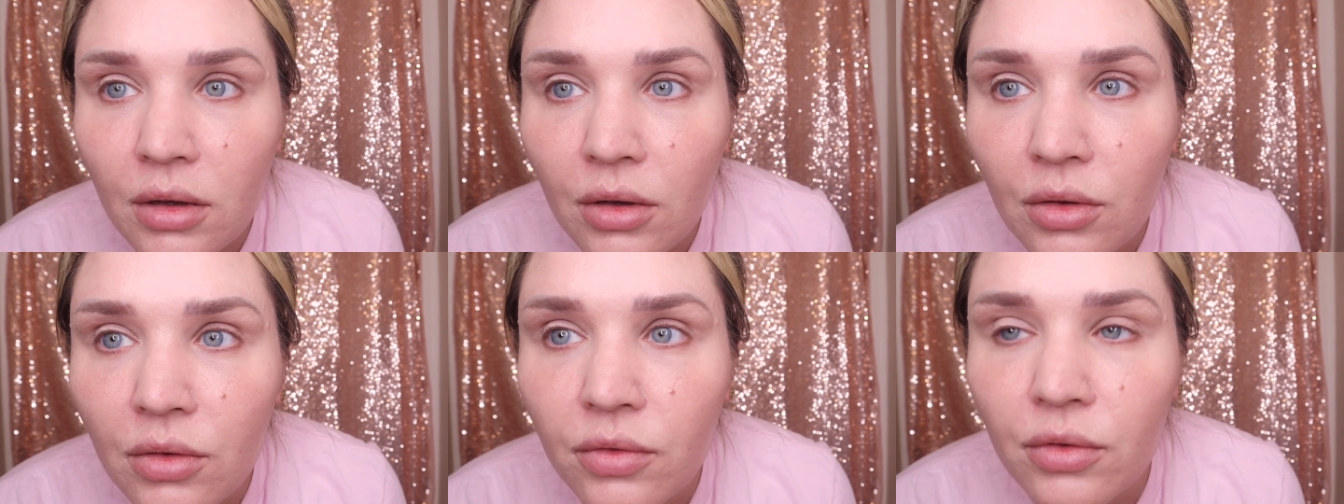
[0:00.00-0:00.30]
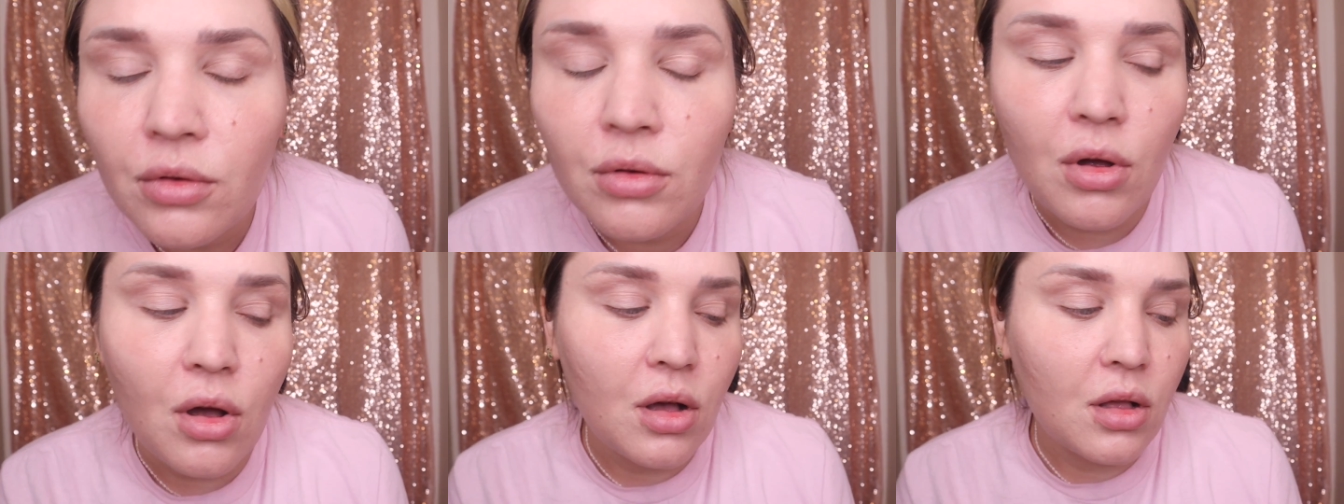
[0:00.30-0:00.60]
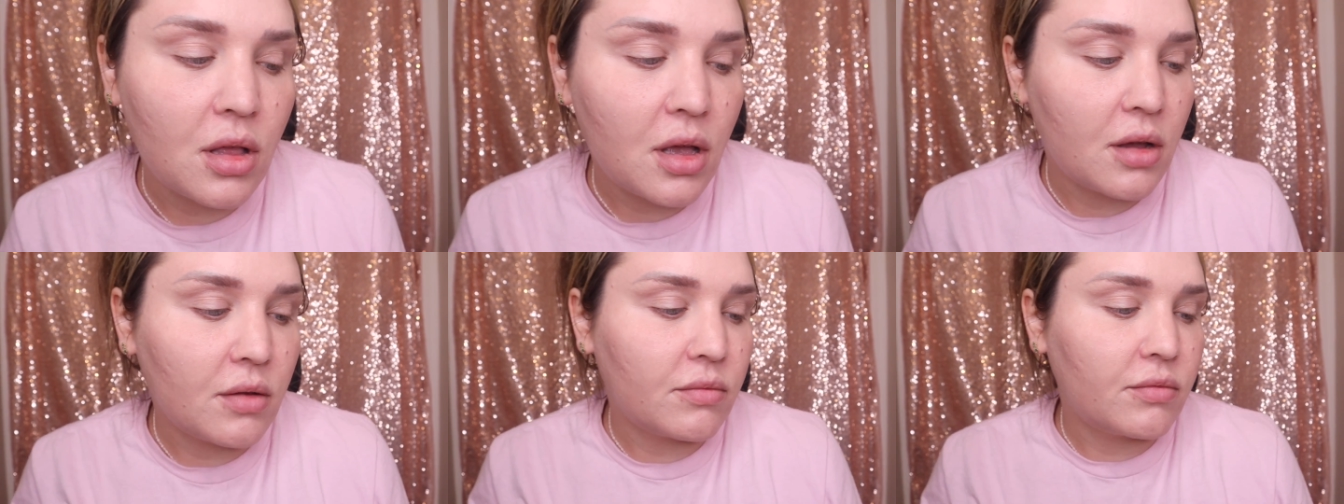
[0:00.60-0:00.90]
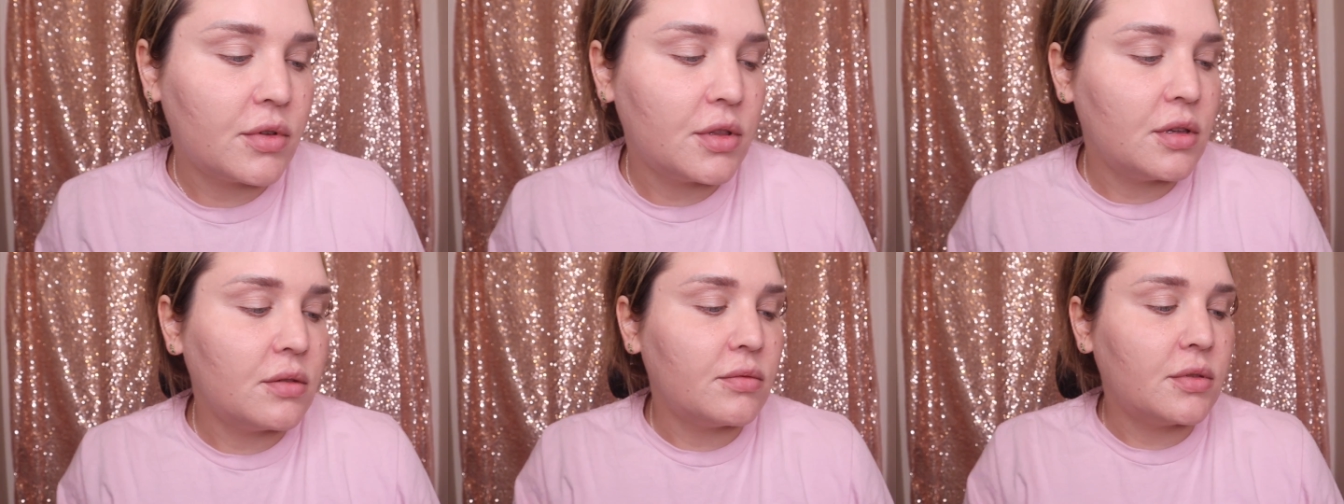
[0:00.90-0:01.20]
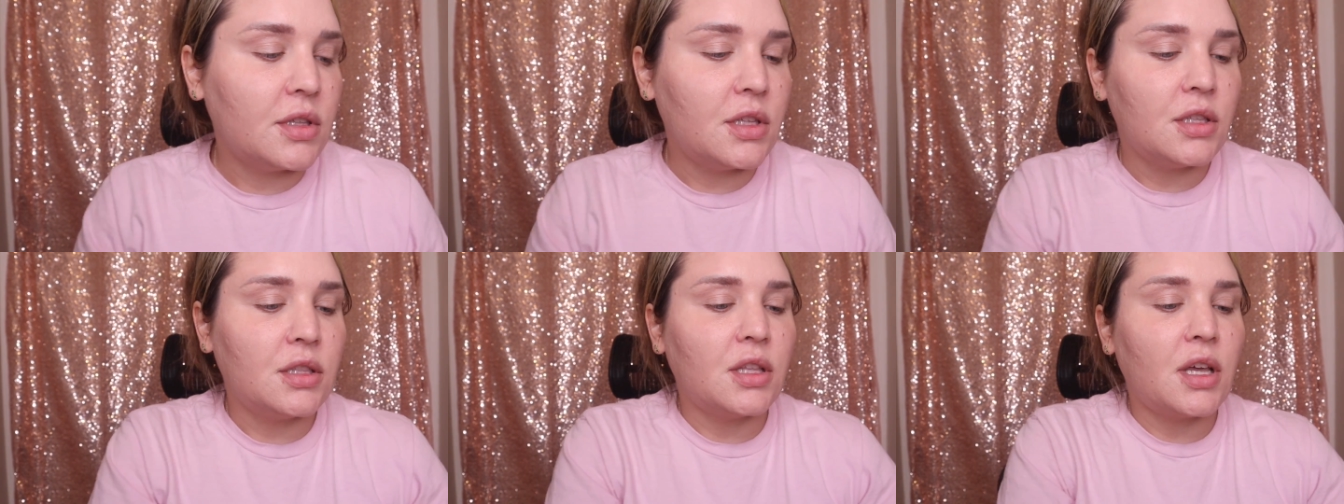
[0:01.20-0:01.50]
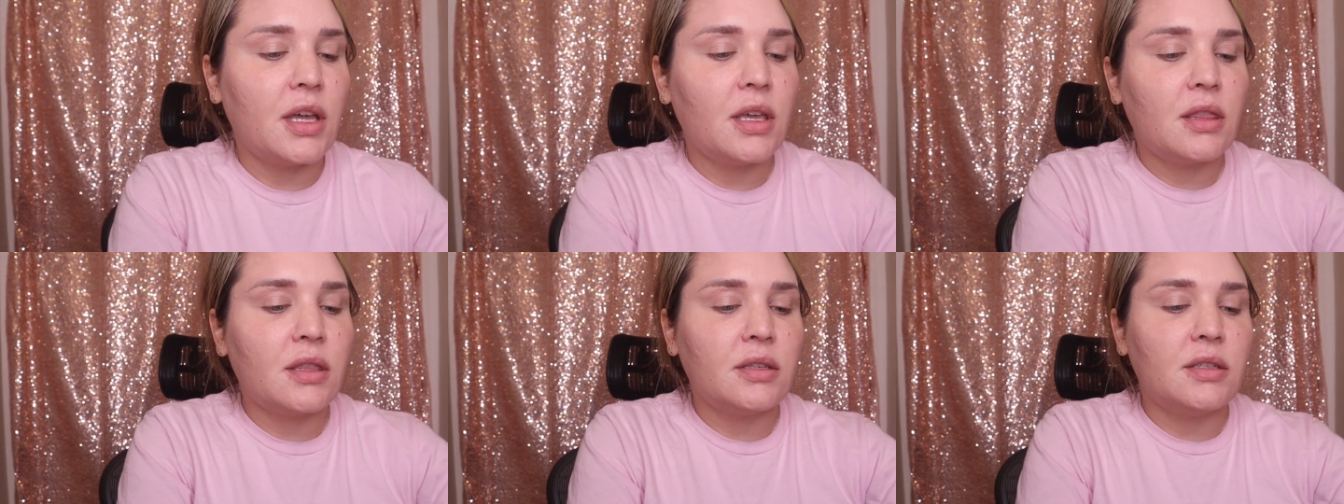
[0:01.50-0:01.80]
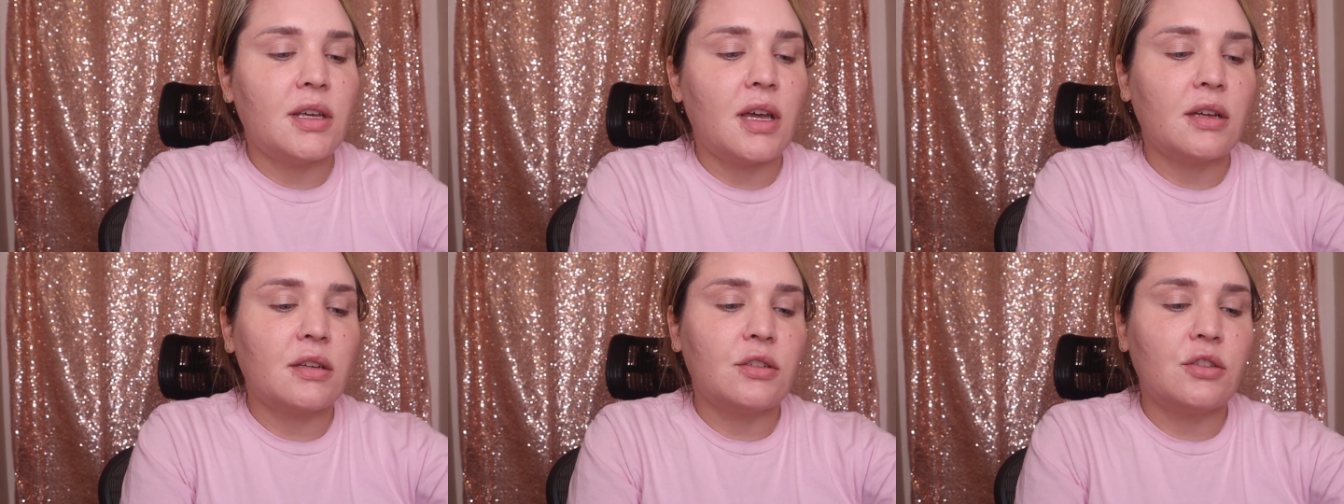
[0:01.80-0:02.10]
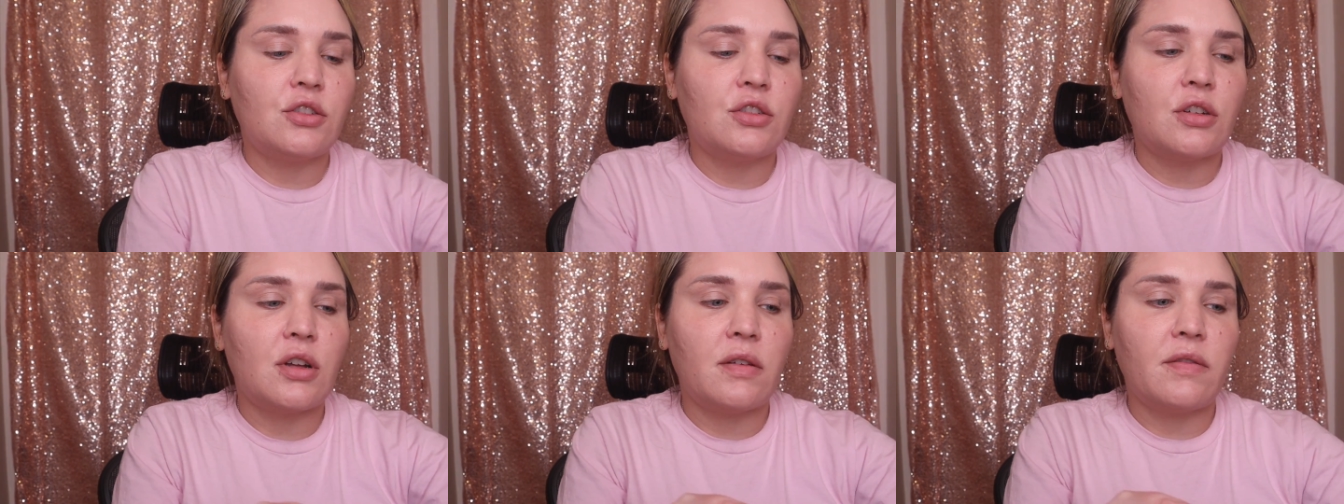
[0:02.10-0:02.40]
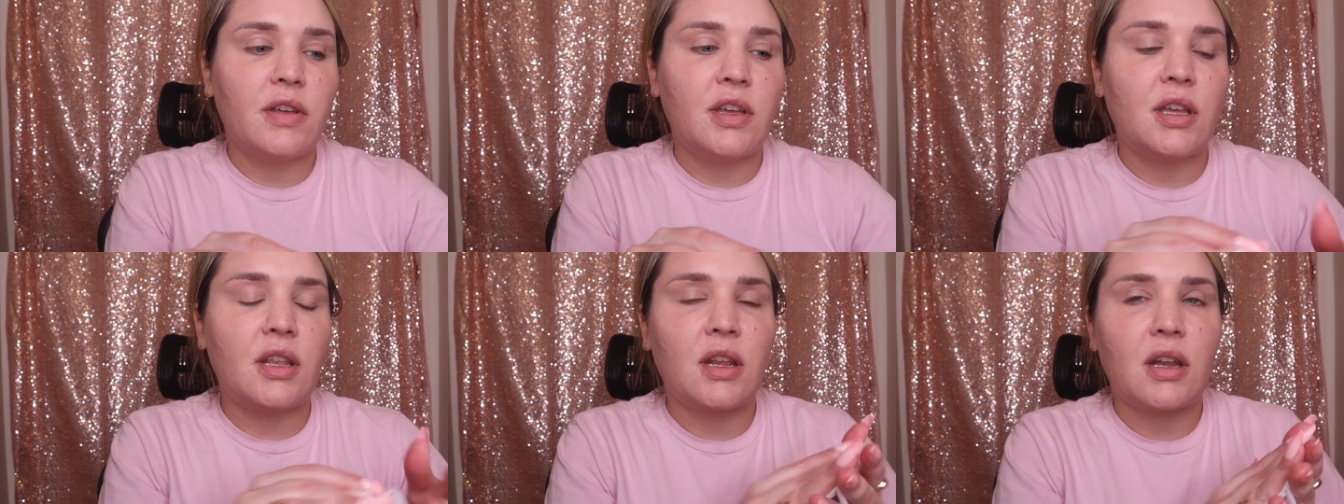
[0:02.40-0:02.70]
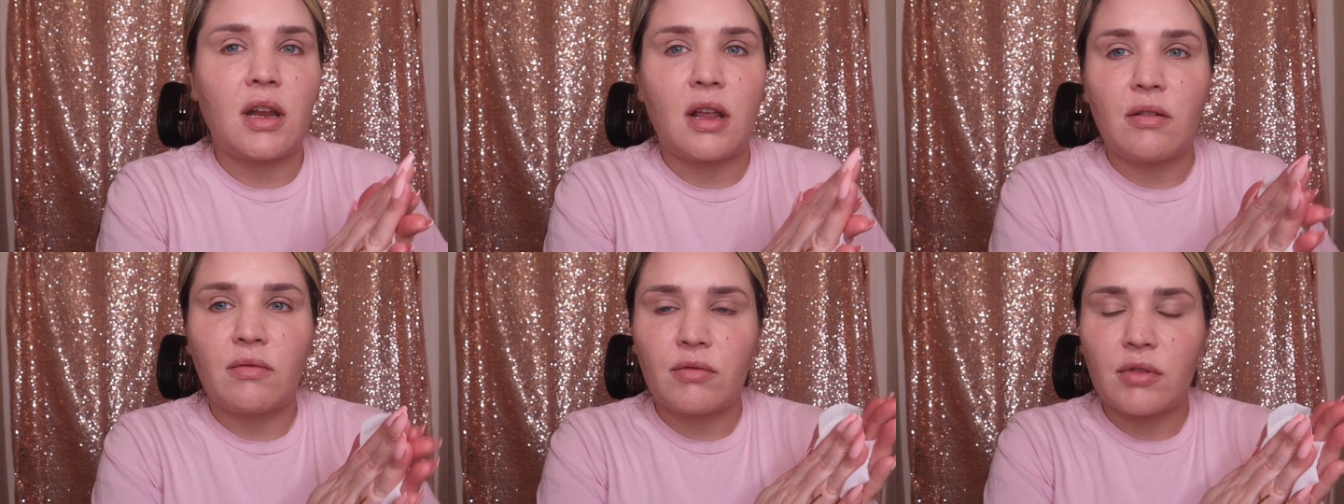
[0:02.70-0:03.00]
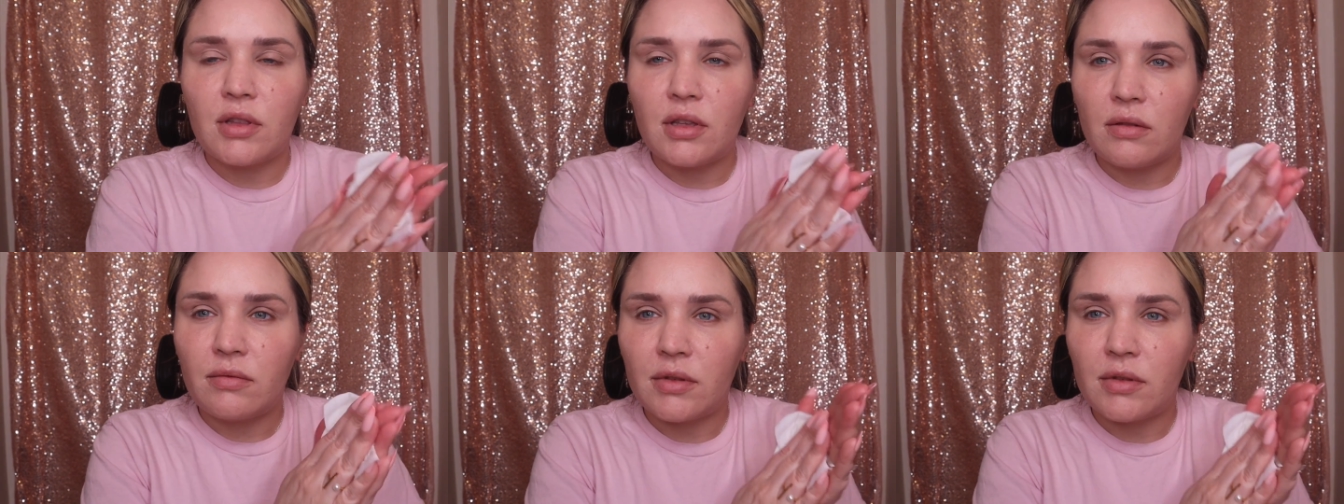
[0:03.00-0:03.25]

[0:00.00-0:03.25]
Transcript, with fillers: Overall, I really, really like the texture of it and I really,